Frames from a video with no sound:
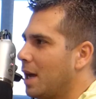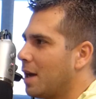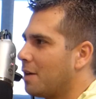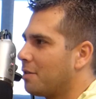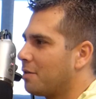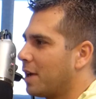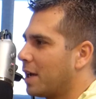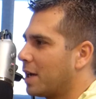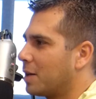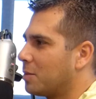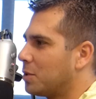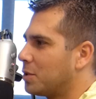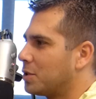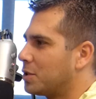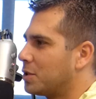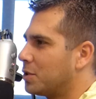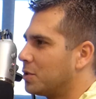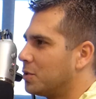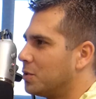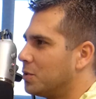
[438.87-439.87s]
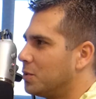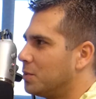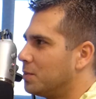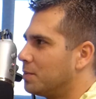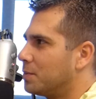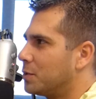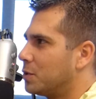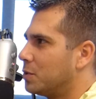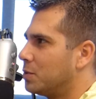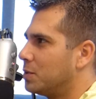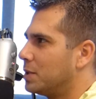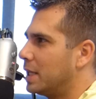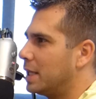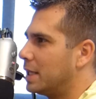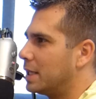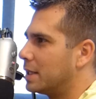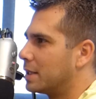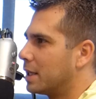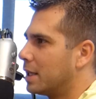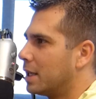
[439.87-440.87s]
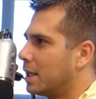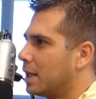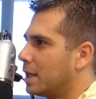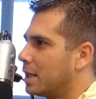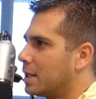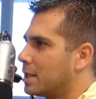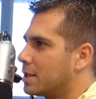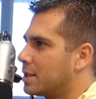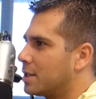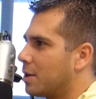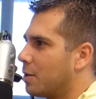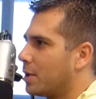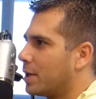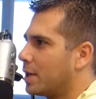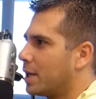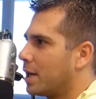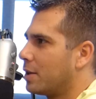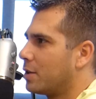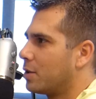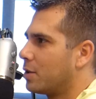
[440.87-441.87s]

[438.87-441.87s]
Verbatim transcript: available to to delete. So in here